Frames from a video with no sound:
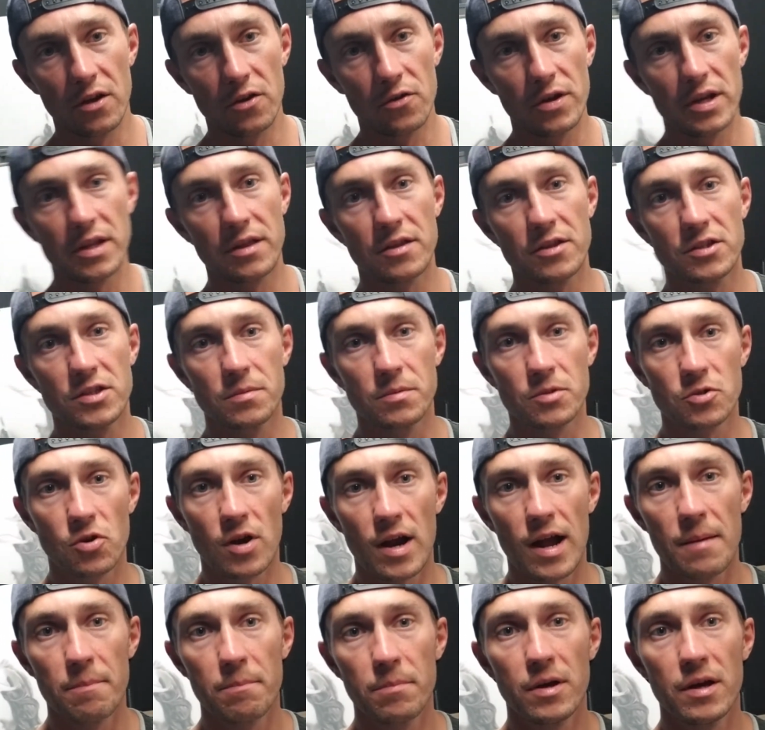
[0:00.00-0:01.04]
Hit the
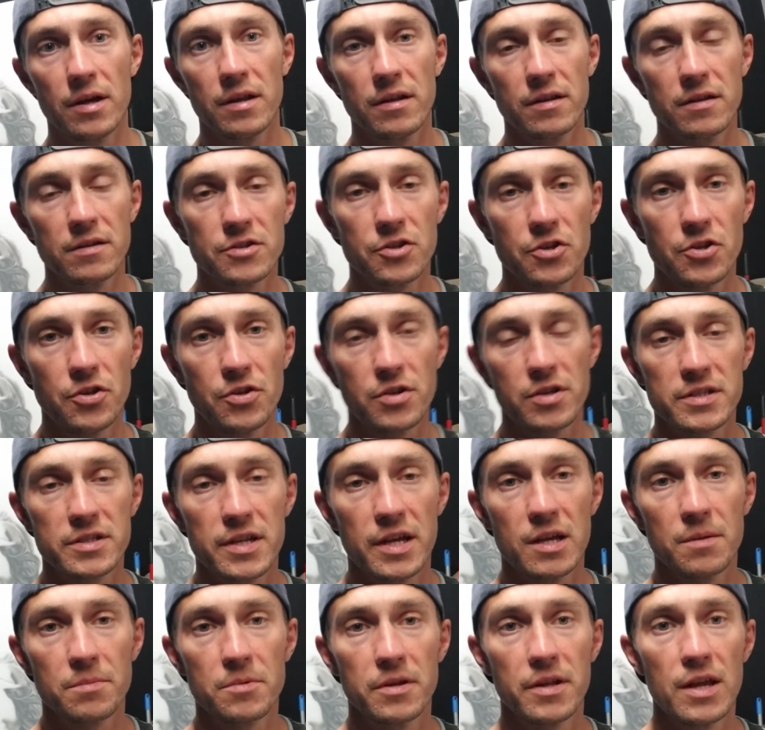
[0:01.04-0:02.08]
subscribe button so you can
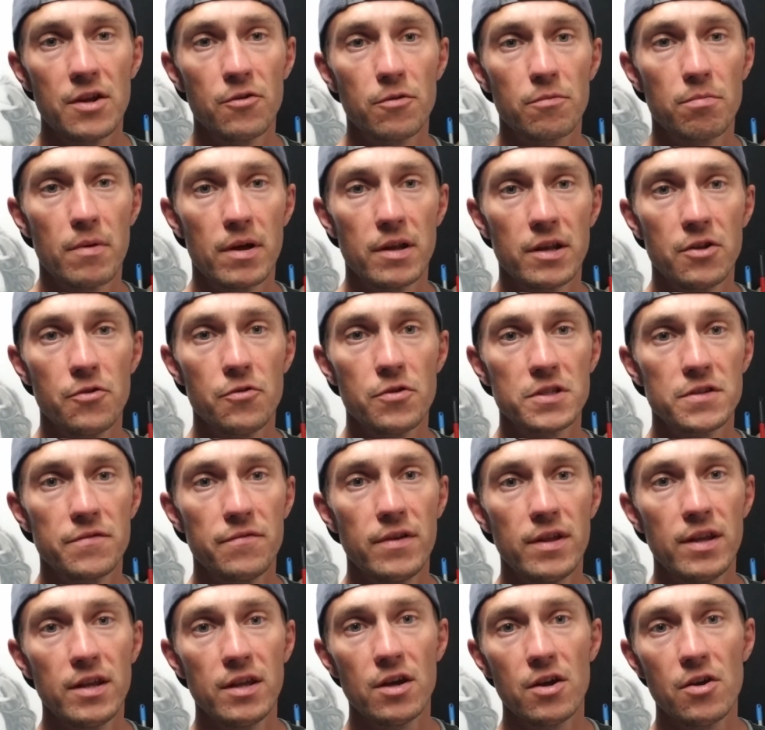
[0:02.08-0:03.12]
up to date with my newest
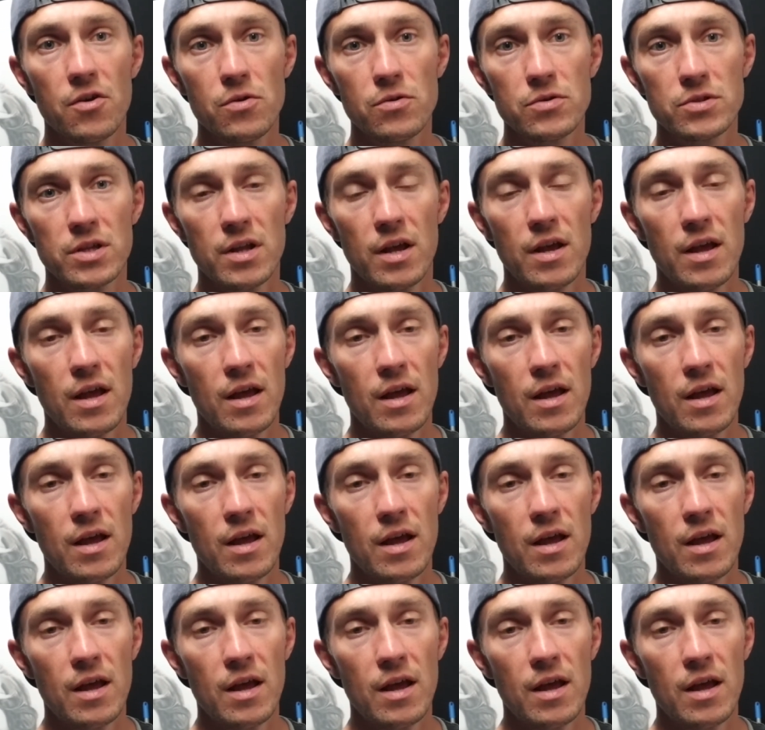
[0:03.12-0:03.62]
videos.